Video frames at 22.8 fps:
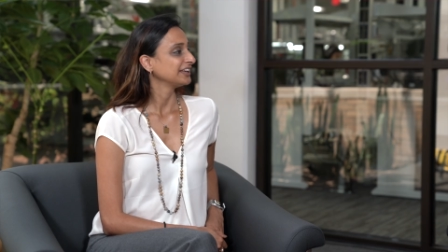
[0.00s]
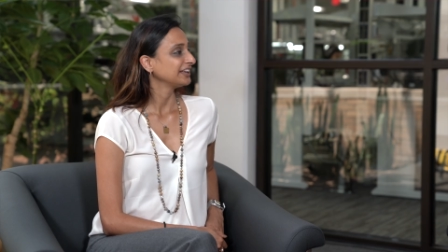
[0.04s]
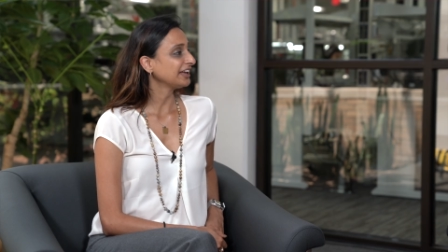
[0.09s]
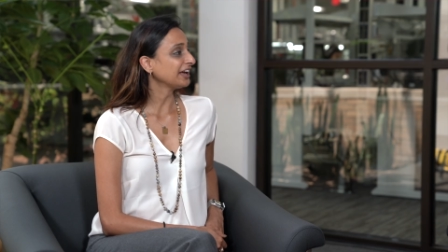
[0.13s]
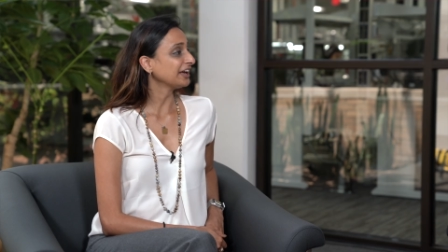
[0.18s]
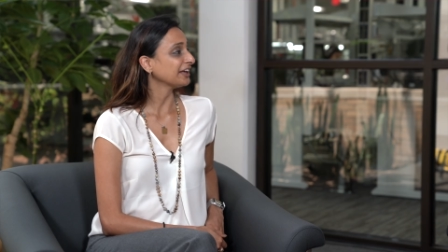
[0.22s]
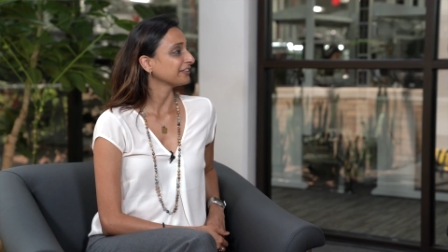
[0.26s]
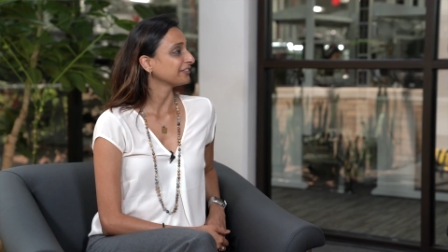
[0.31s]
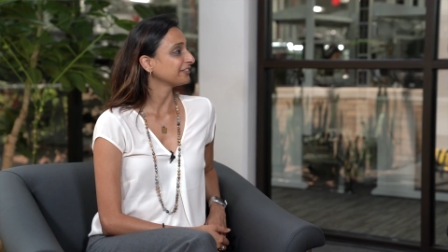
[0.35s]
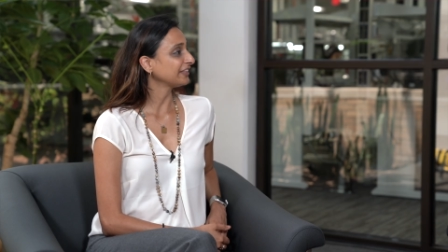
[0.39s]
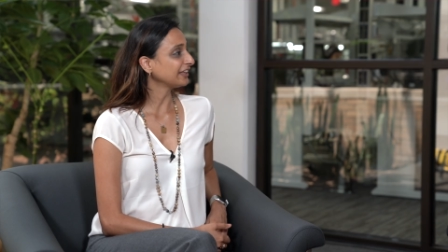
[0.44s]

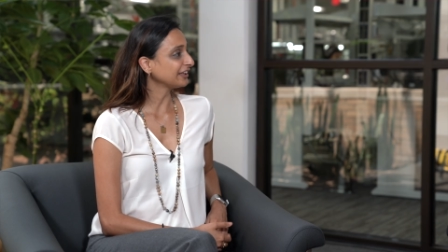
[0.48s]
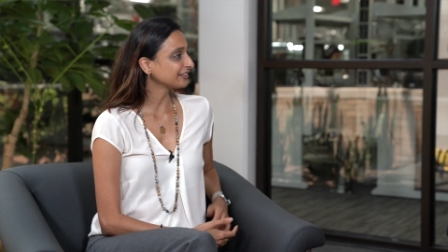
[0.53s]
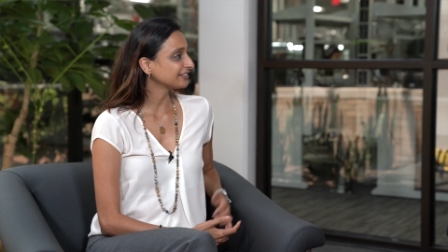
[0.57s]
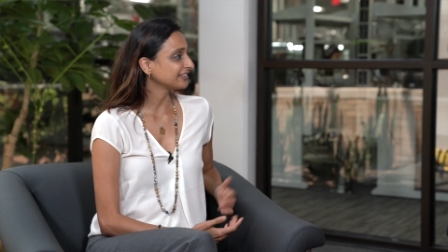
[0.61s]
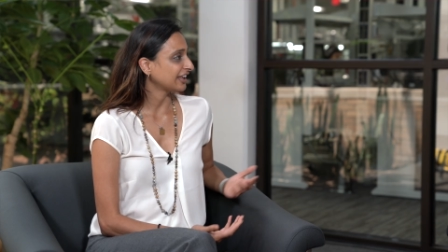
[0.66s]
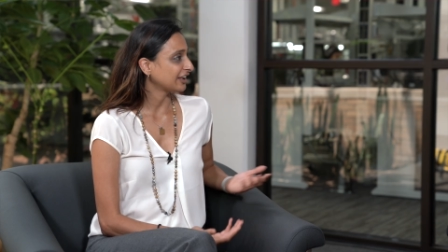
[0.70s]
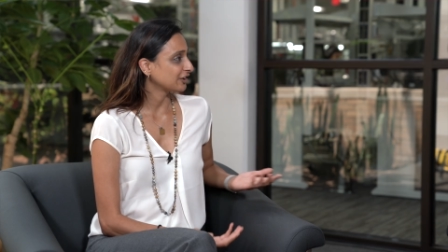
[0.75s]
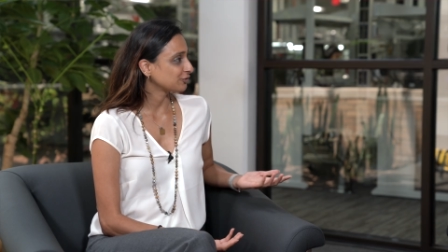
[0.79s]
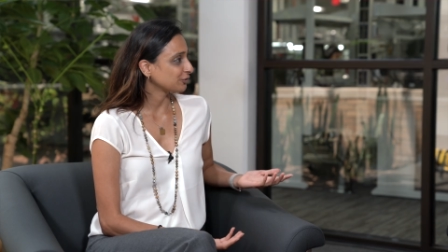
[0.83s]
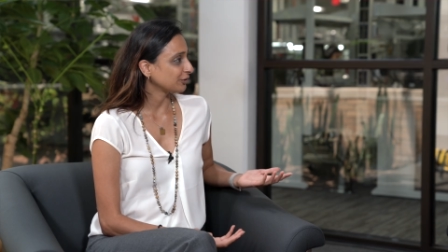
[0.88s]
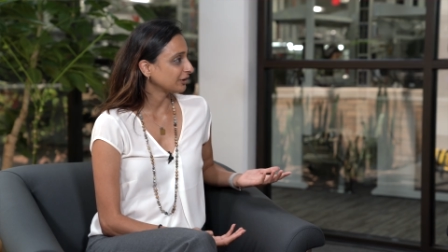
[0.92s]
Yeah, thanks
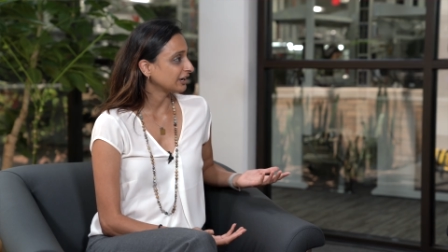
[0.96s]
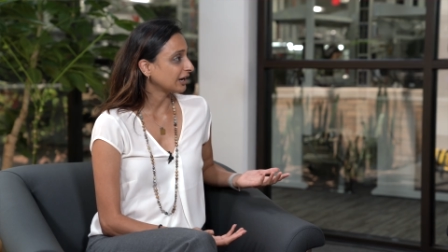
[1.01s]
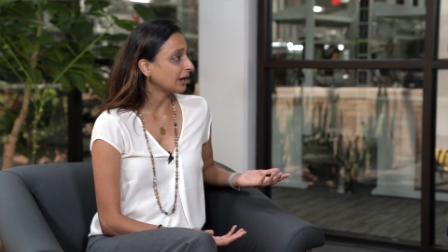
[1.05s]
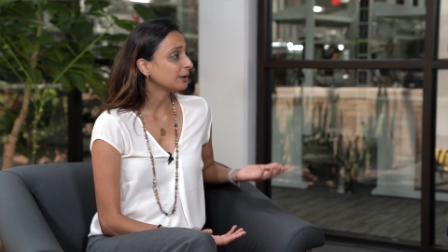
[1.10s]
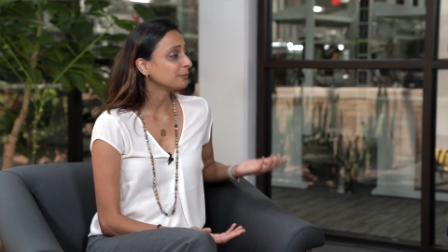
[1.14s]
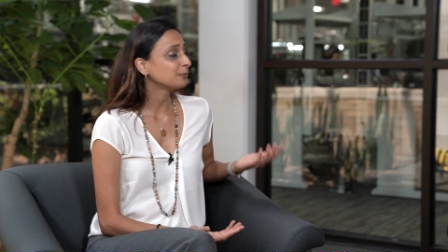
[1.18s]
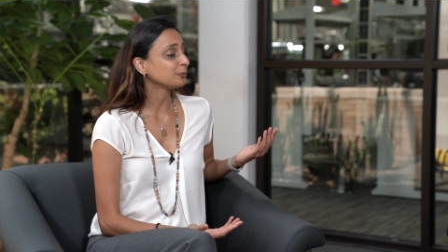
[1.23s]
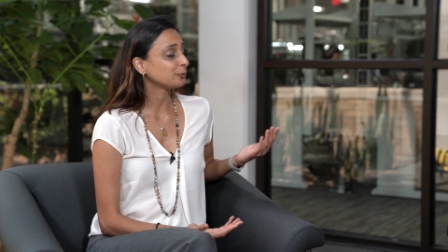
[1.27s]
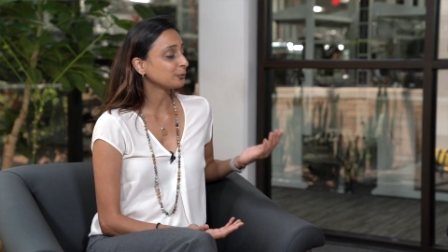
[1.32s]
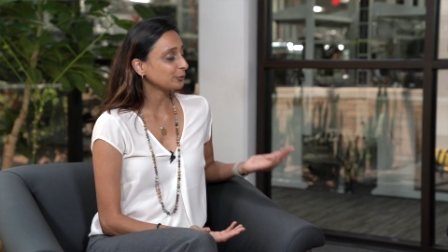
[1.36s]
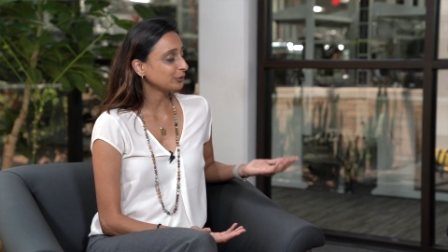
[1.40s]
Adrian.
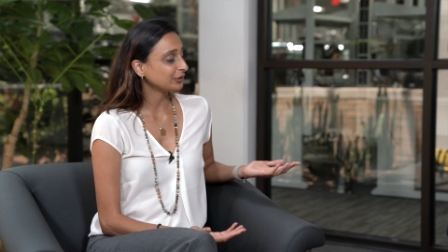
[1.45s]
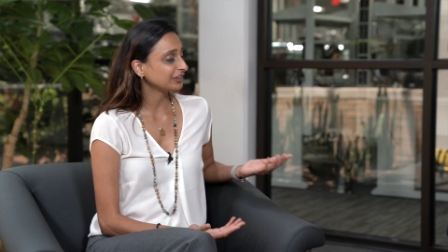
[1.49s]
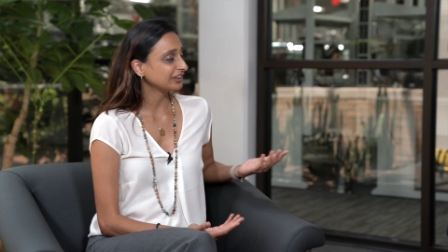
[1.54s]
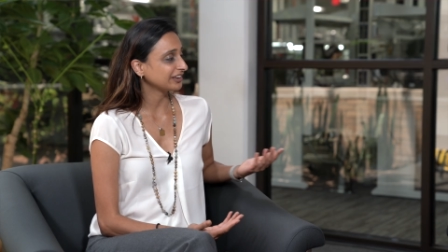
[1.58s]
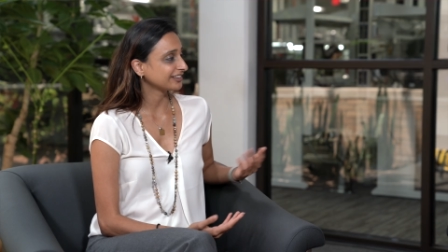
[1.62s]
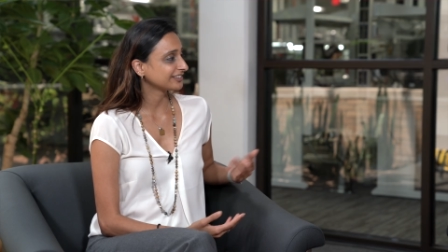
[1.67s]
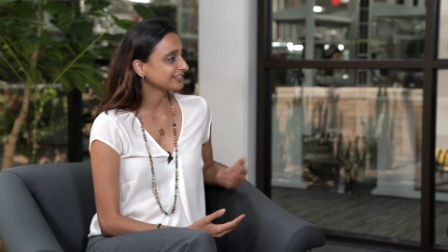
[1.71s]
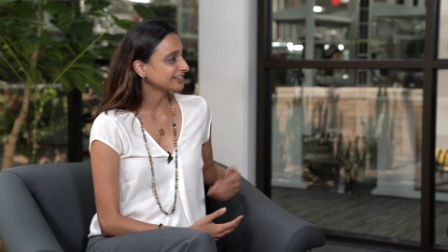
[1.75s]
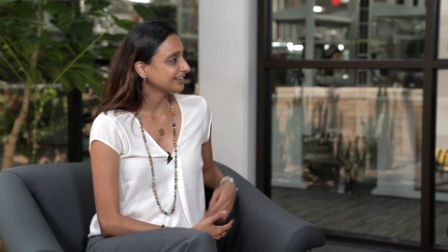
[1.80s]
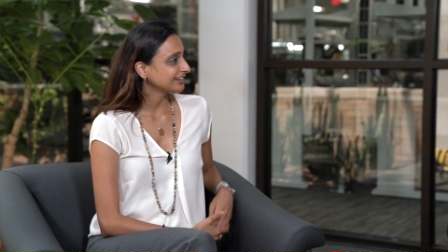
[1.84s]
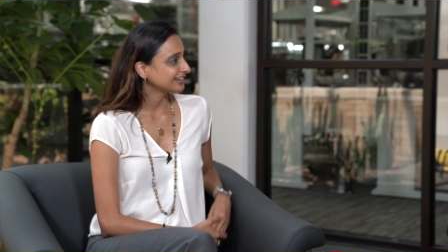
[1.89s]
I'm really
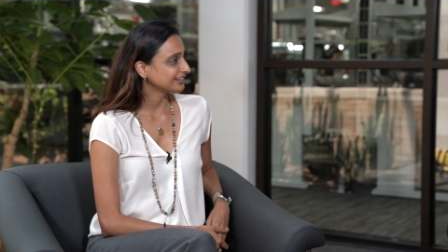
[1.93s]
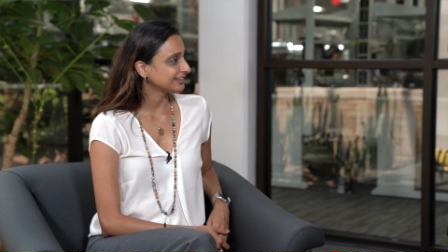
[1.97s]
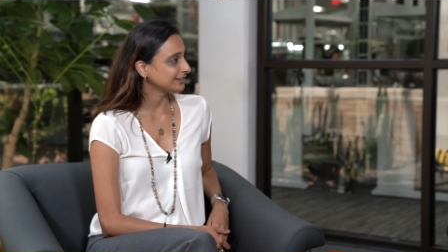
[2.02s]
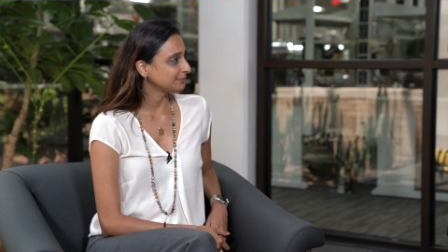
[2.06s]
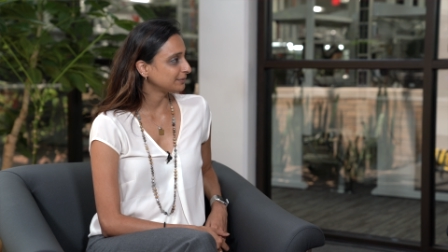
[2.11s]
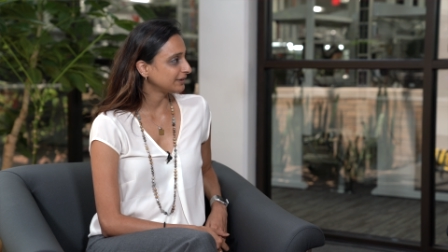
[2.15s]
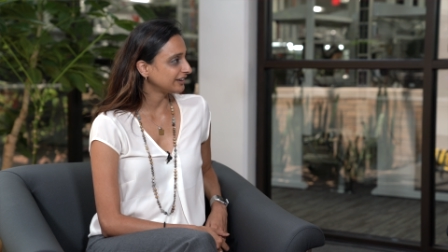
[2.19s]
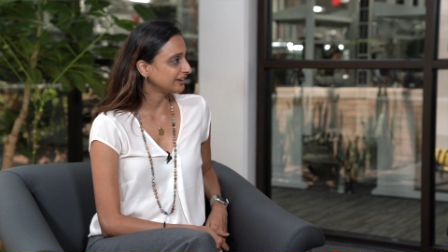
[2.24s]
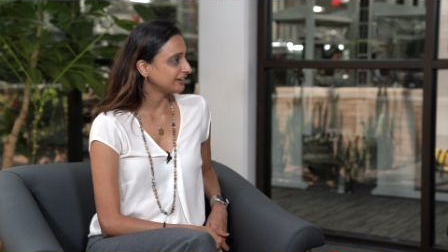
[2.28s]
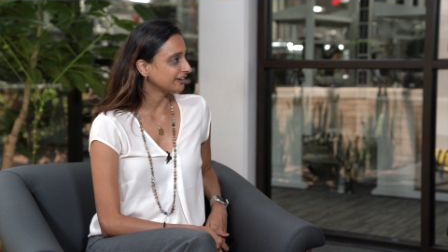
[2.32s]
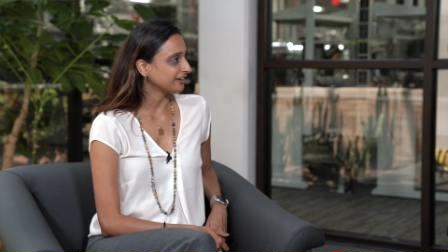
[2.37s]
excited to
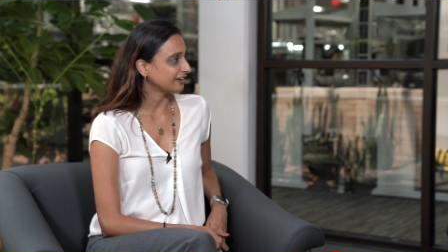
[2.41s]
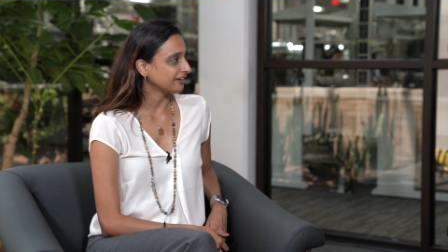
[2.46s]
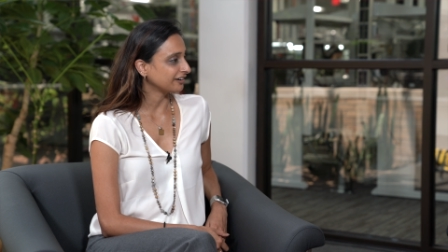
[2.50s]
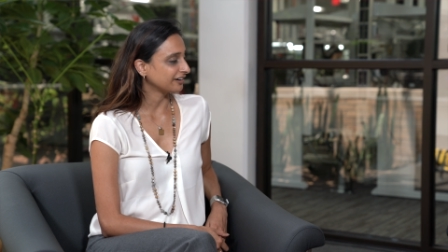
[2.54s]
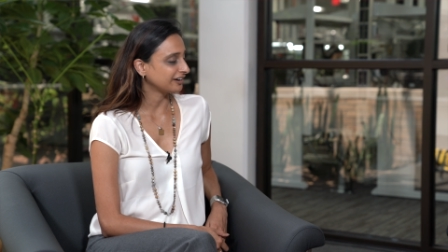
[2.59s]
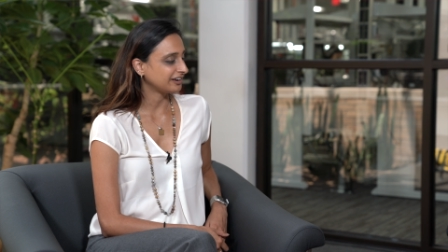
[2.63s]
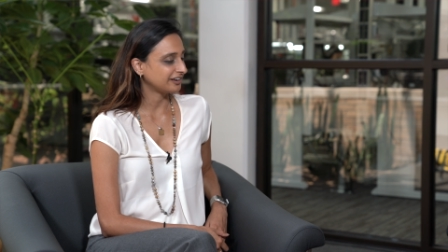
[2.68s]
be here